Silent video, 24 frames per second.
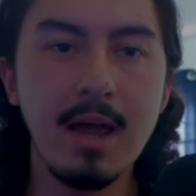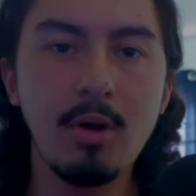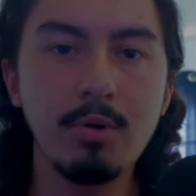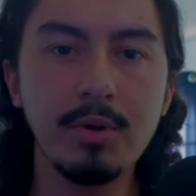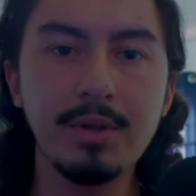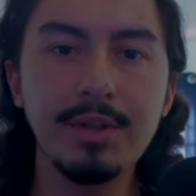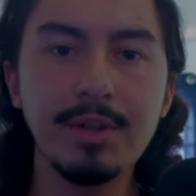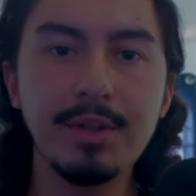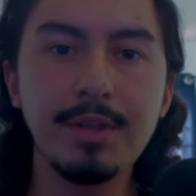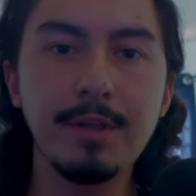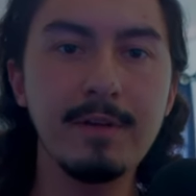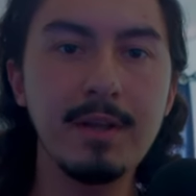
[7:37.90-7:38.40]

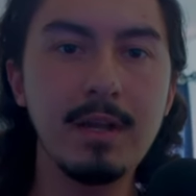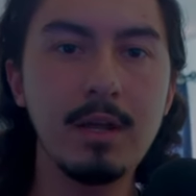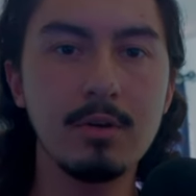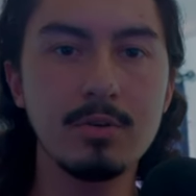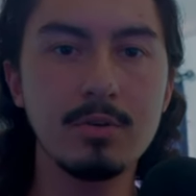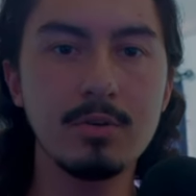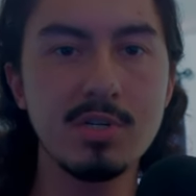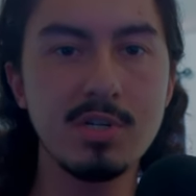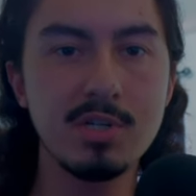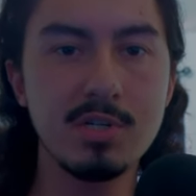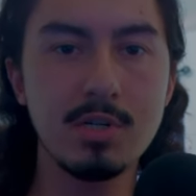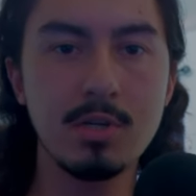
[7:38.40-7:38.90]
in the video,
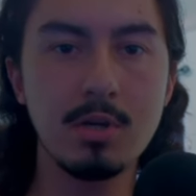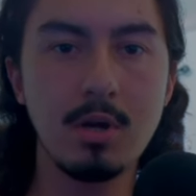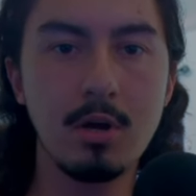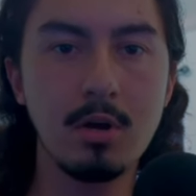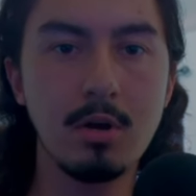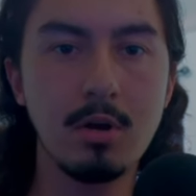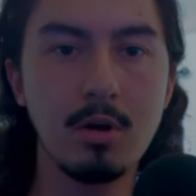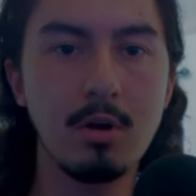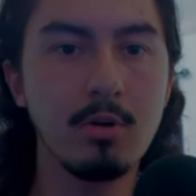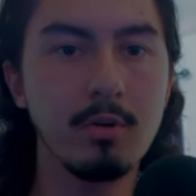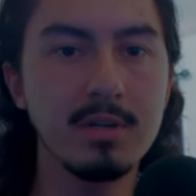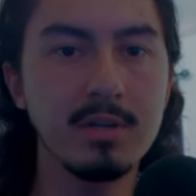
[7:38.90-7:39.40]
she's a young
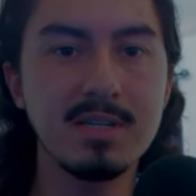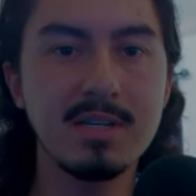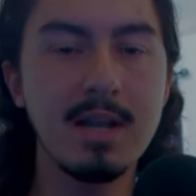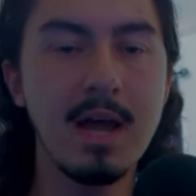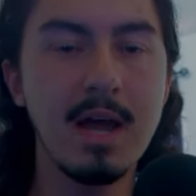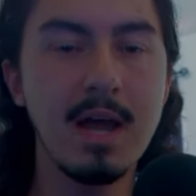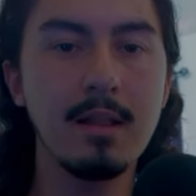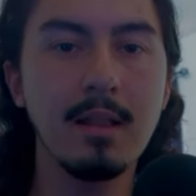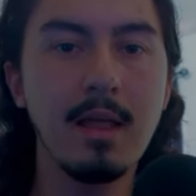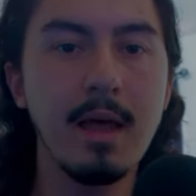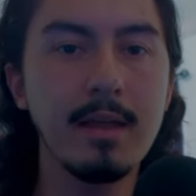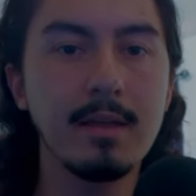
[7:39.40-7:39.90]
girl. It's
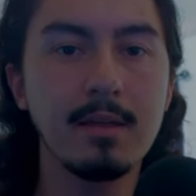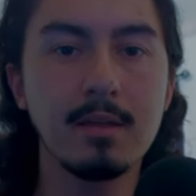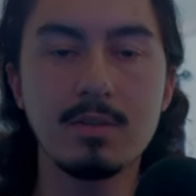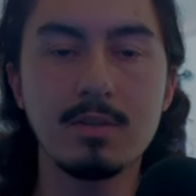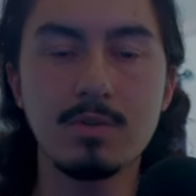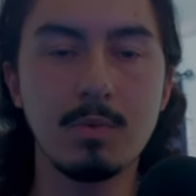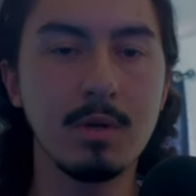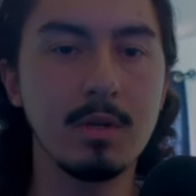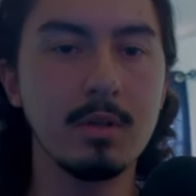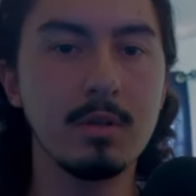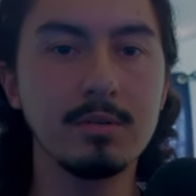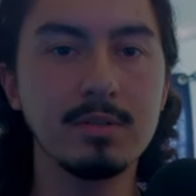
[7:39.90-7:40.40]
not like it's
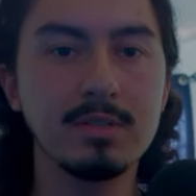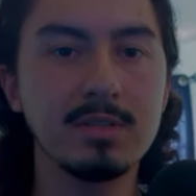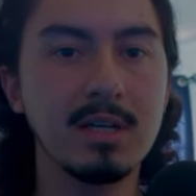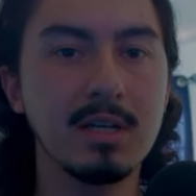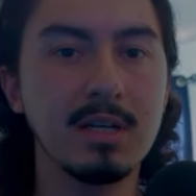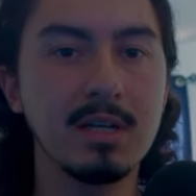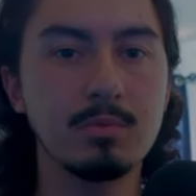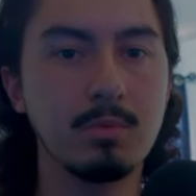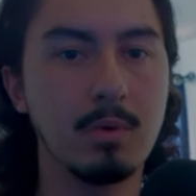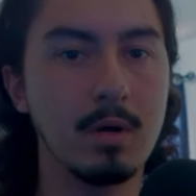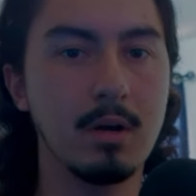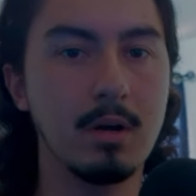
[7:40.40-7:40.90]
one of those
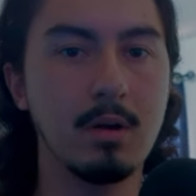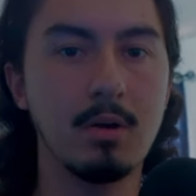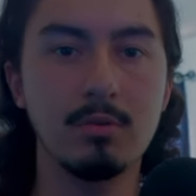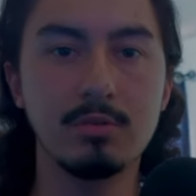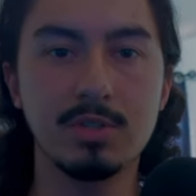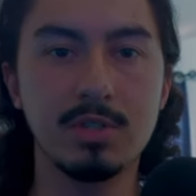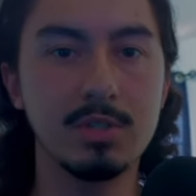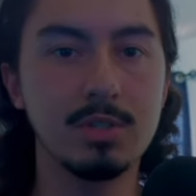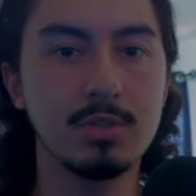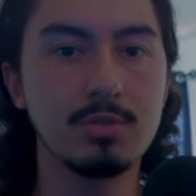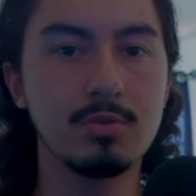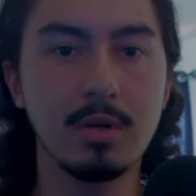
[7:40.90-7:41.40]
things where, oh,
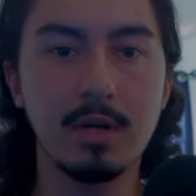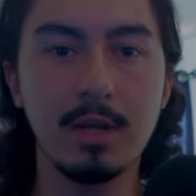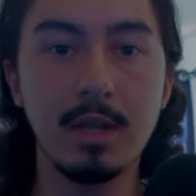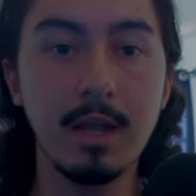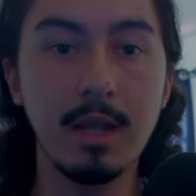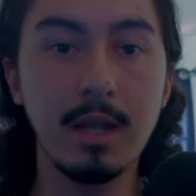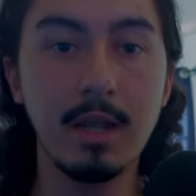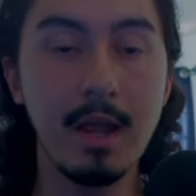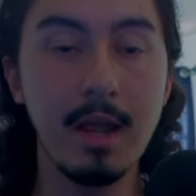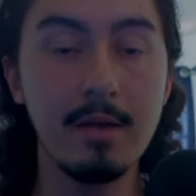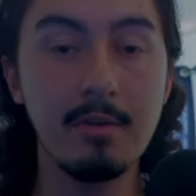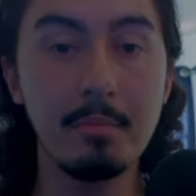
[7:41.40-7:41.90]
she's tricking
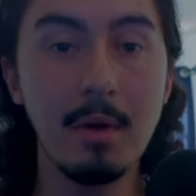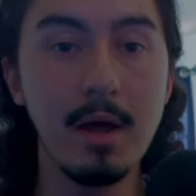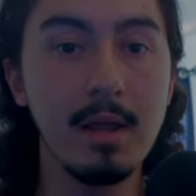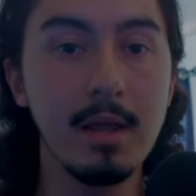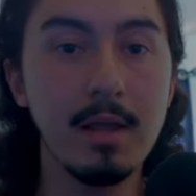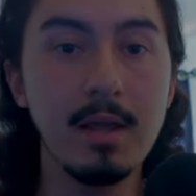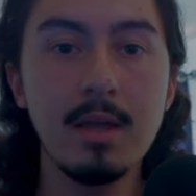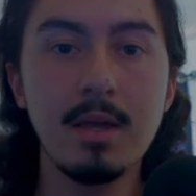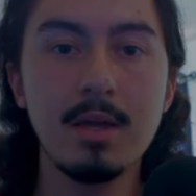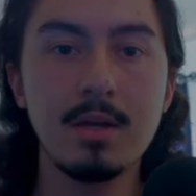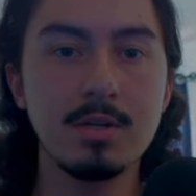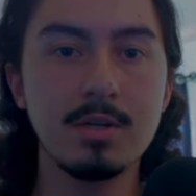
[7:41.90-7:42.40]
everybody.
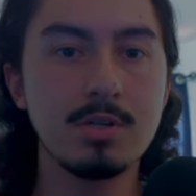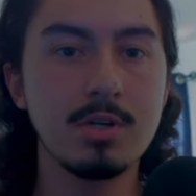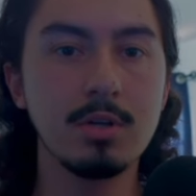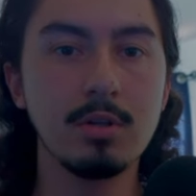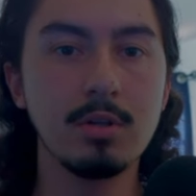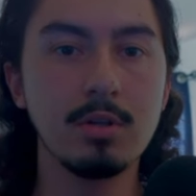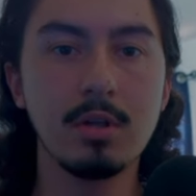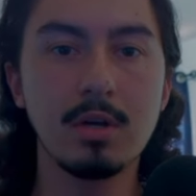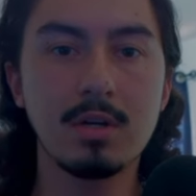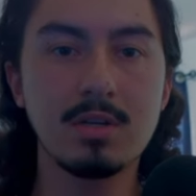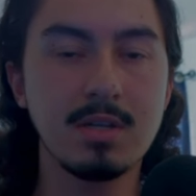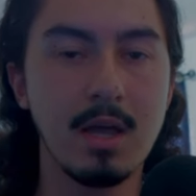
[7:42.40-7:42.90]
She
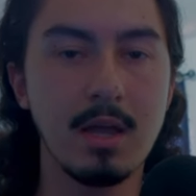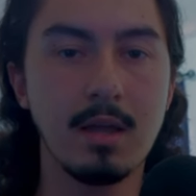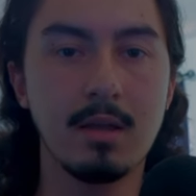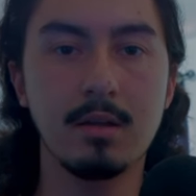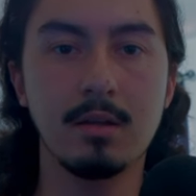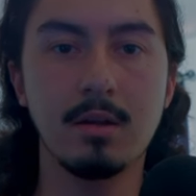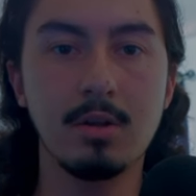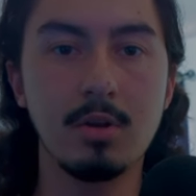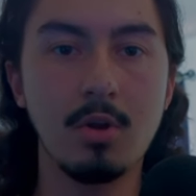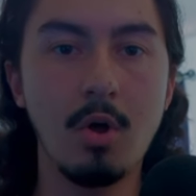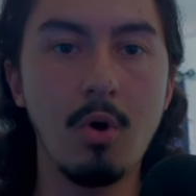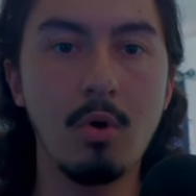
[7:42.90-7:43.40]
looks like an adult,